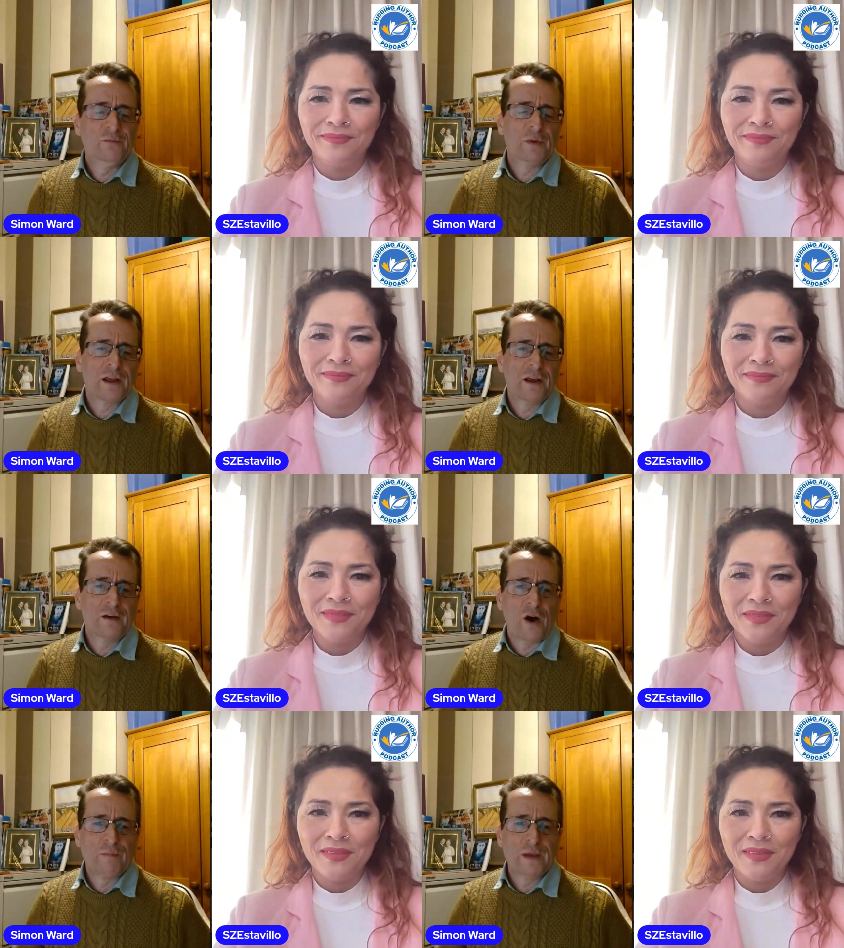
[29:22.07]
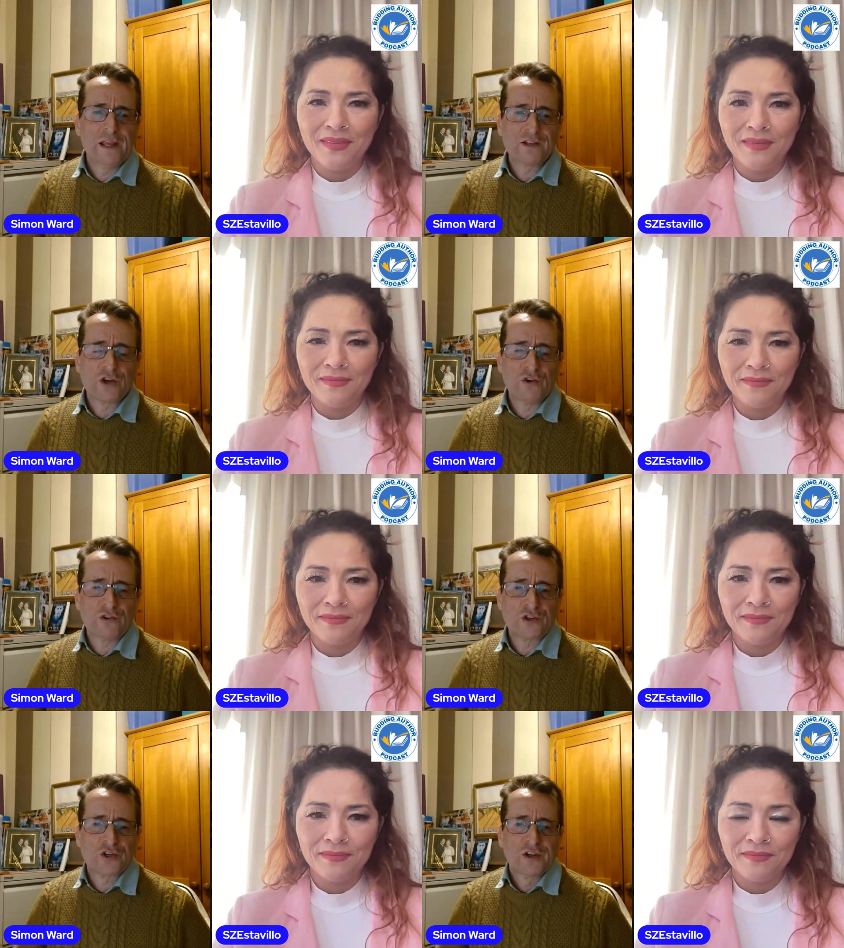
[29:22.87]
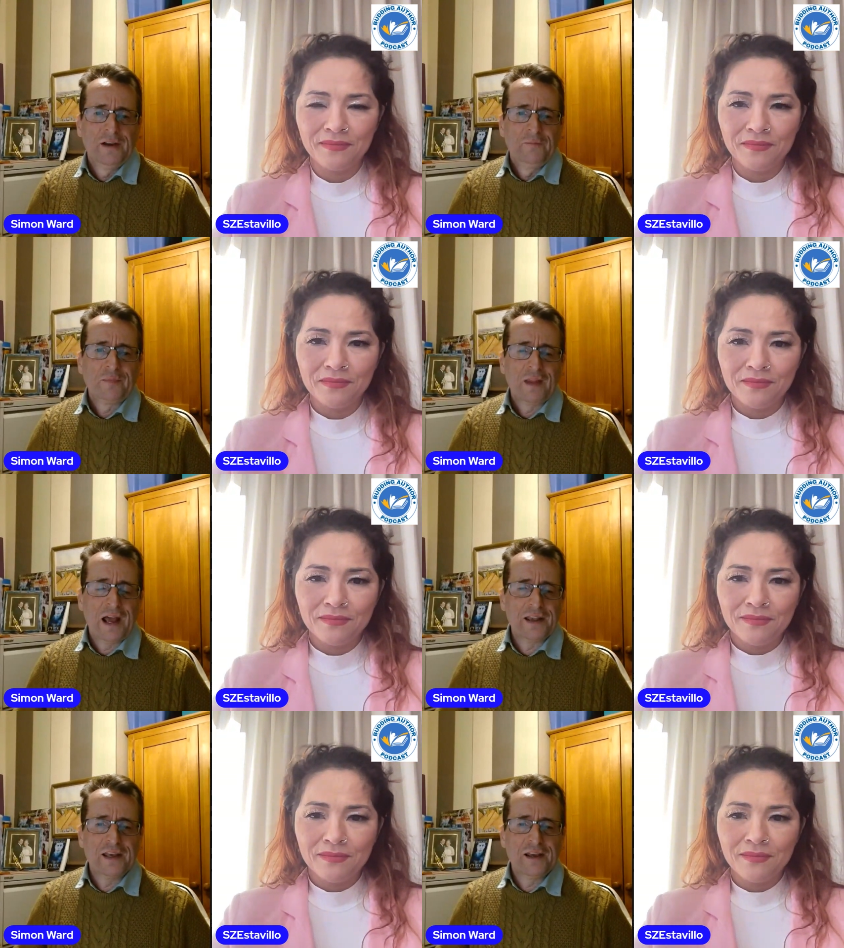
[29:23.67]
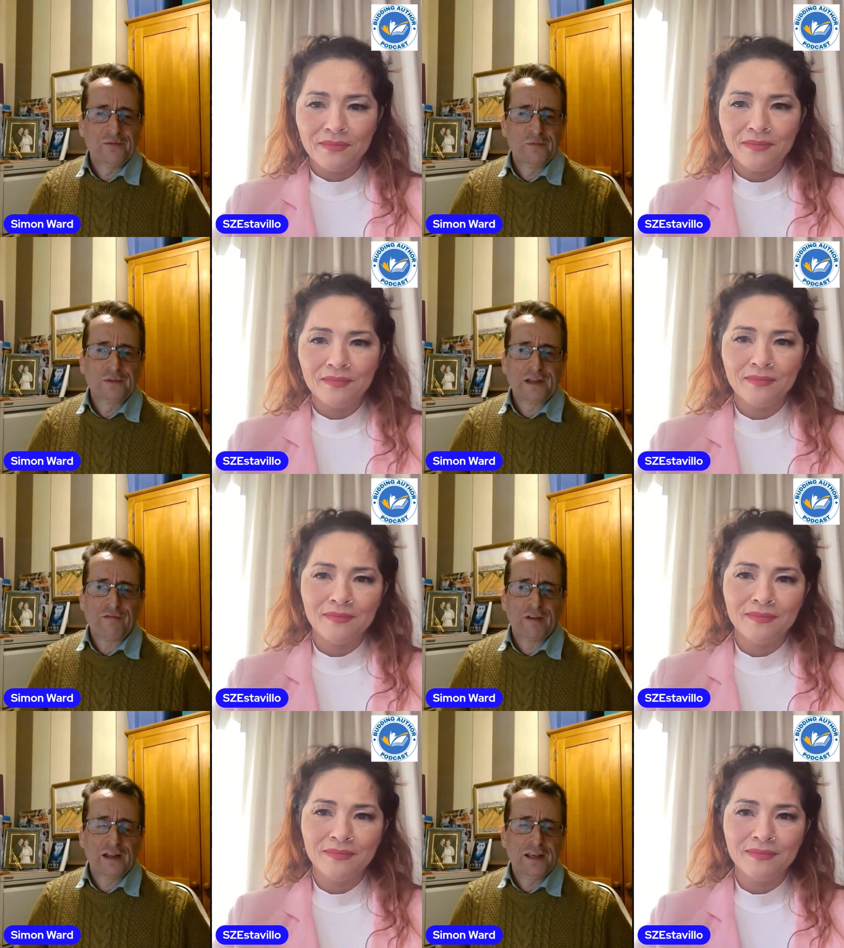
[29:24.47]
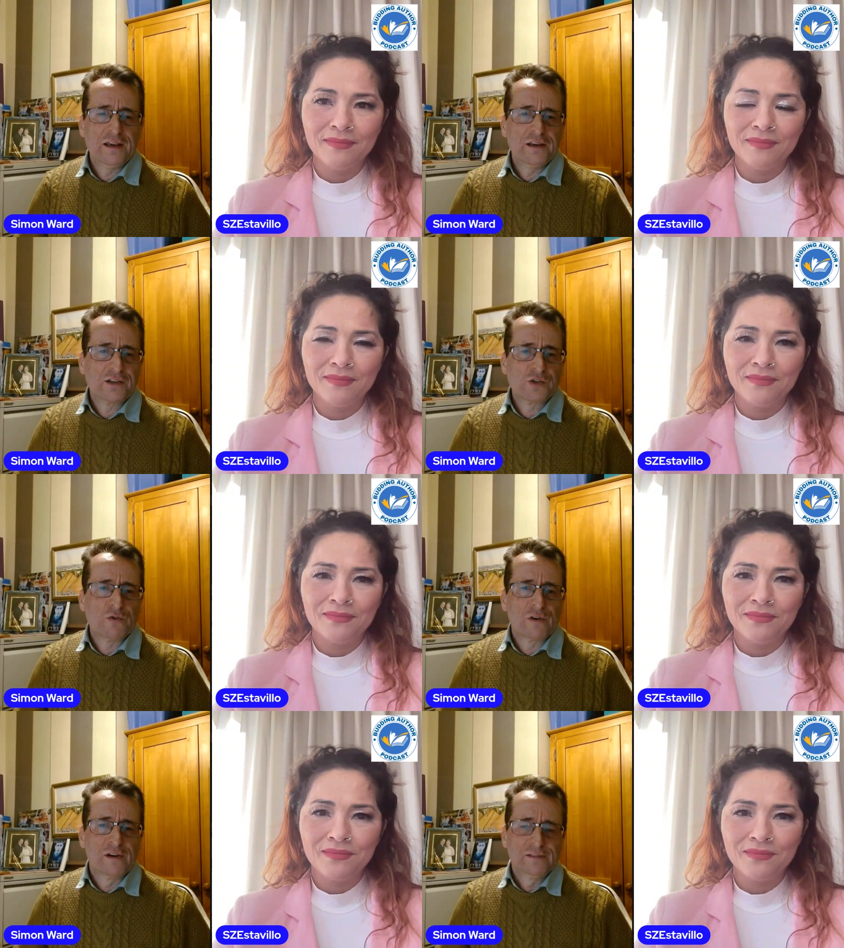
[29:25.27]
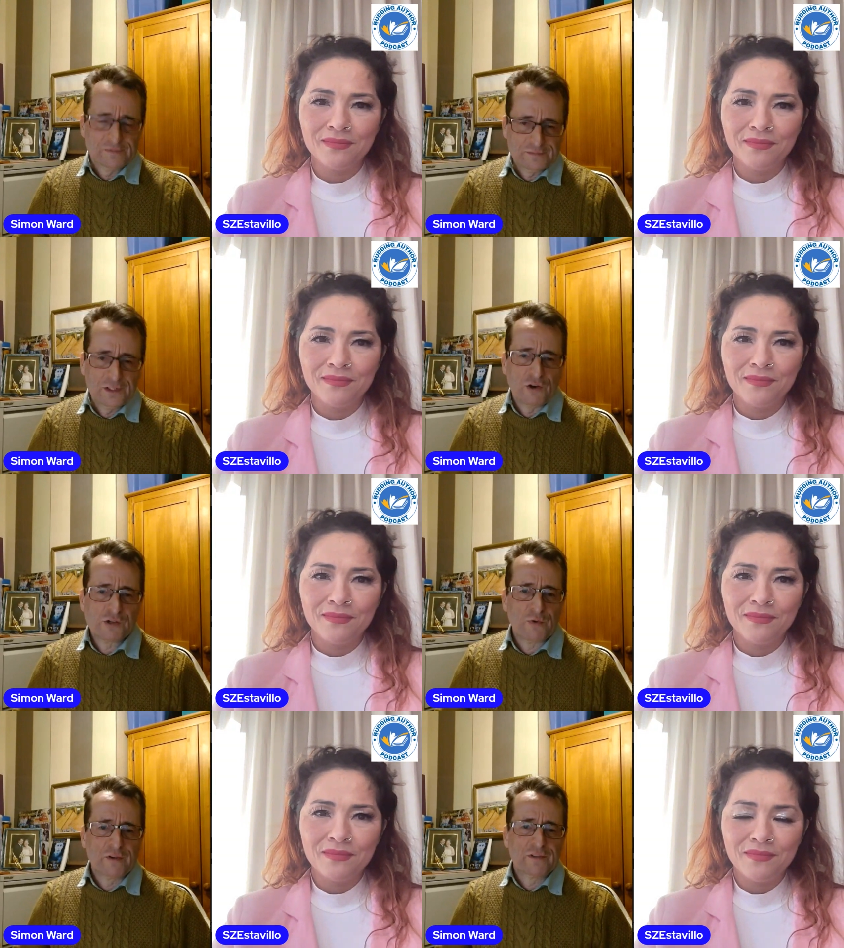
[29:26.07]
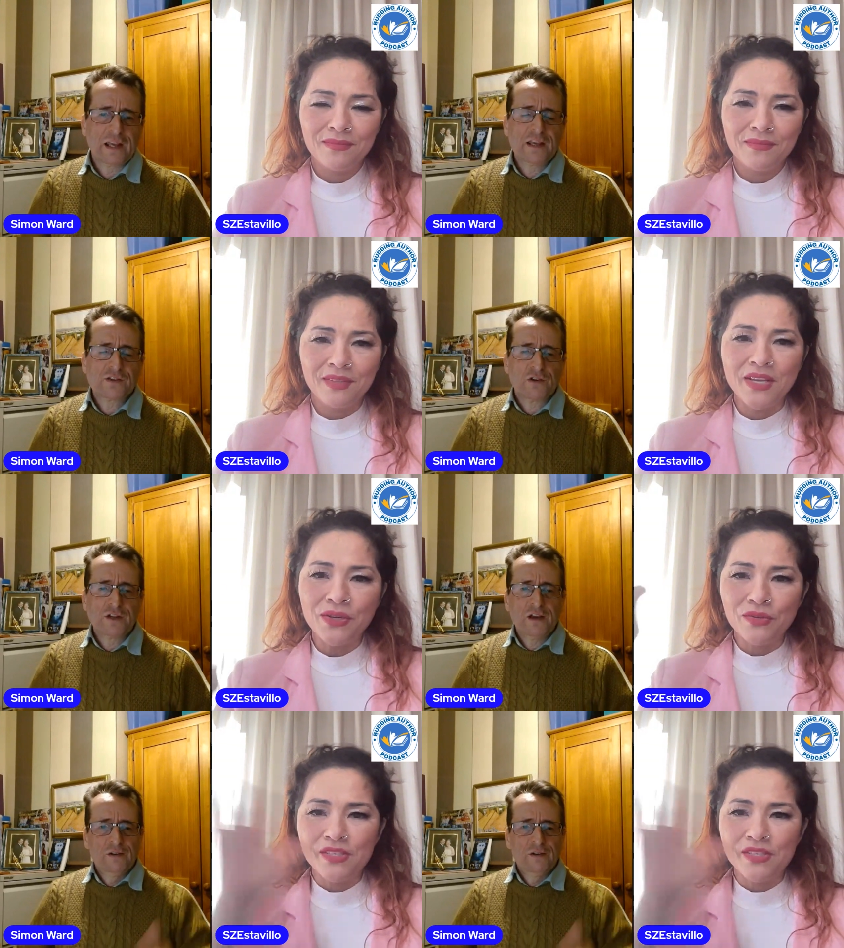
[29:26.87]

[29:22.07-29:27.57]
Speaker 1: But uh, I'll be in touch, and uh, we'll definitely uh, talk. Nice one. Thank you, Sonyo.